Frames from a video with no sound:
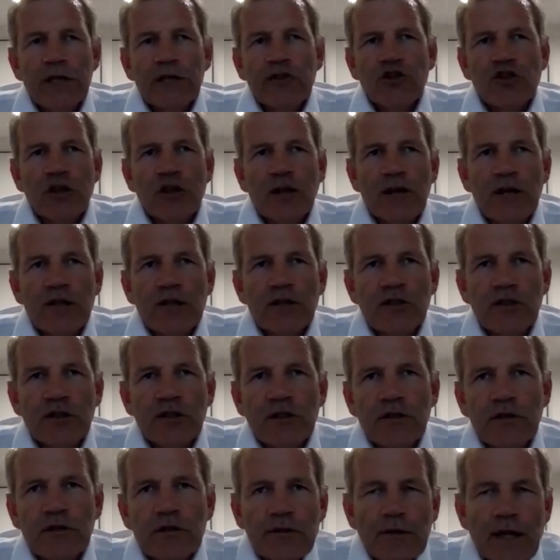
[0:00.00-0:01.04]
we're trying
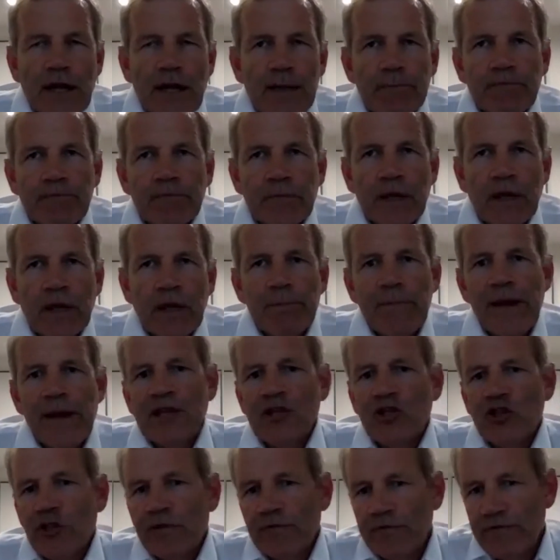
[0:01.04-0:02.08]
to
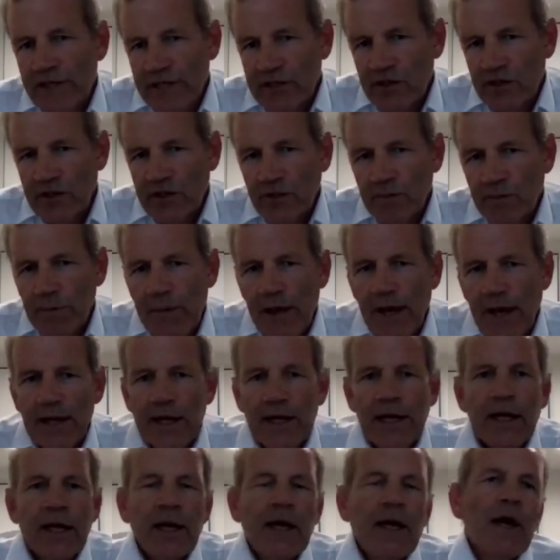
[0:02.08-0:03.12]
match investors'
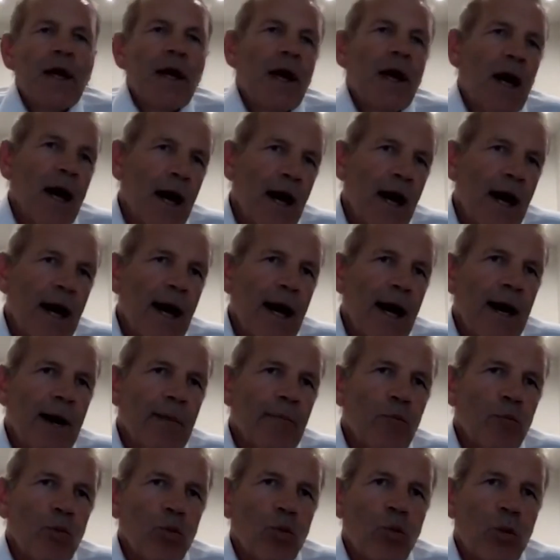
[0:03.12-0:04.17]
money
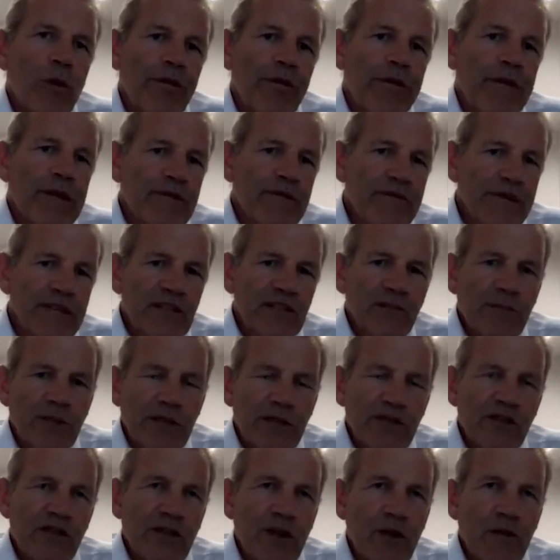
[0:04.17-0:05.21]
with the
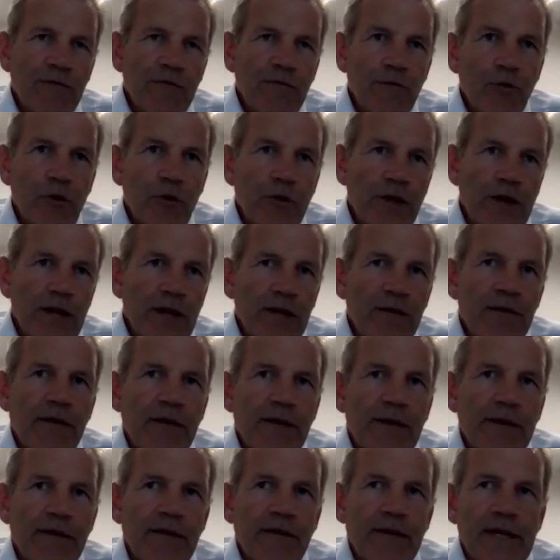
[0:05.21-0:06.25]
investment itself, or
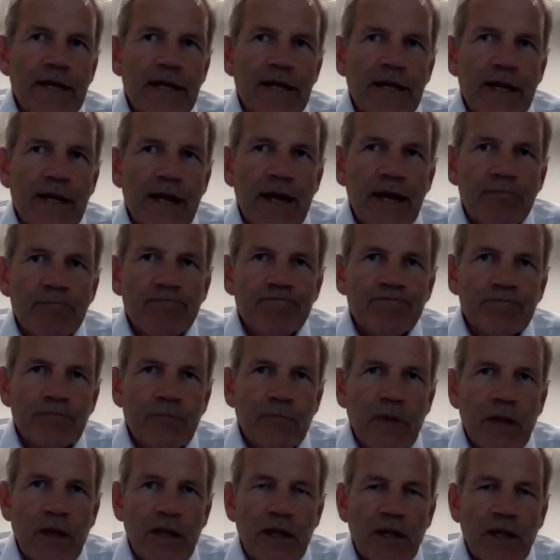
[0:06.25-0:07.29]
the
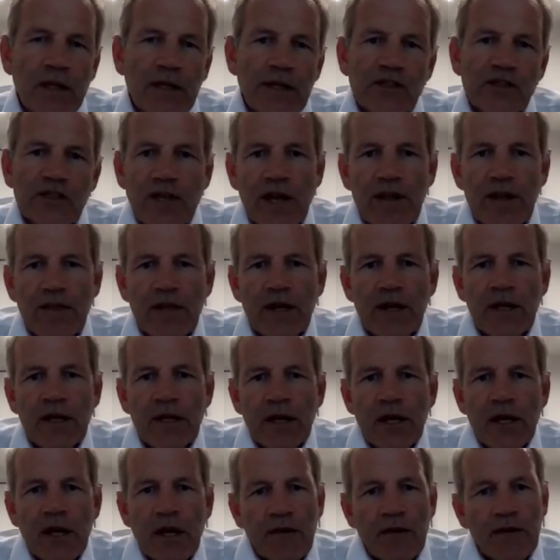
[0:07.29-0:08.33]
let's say
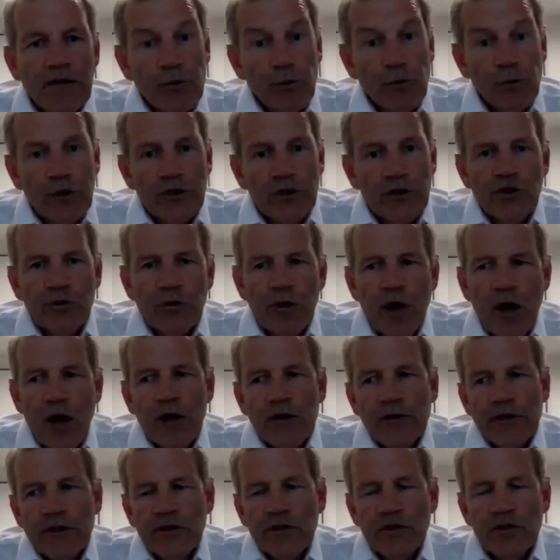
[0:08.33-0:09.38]
the original
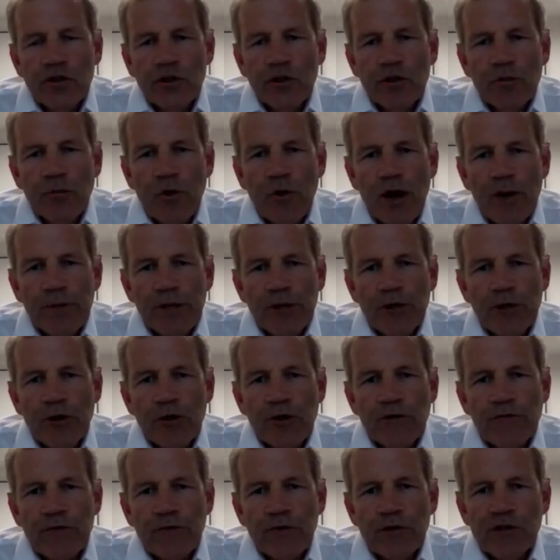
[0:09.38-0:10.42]
owners who might be
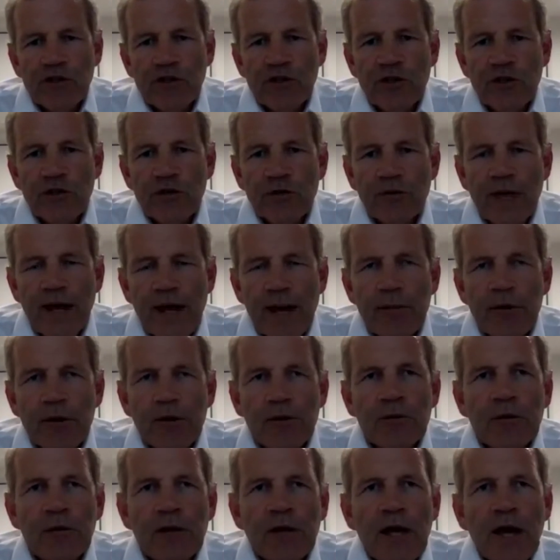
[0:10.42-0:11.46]
looking for external
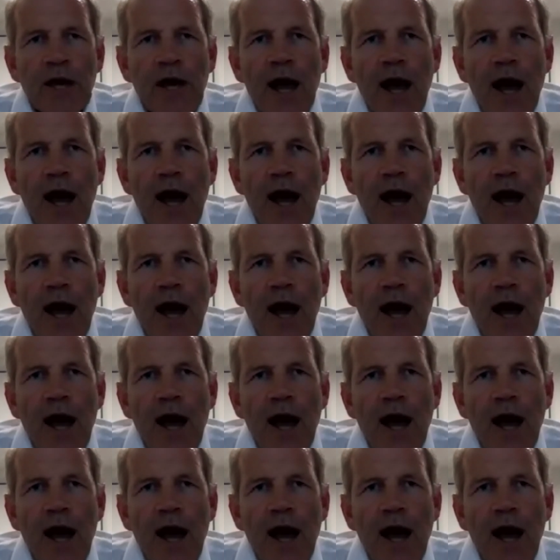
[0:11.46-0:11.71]
capital,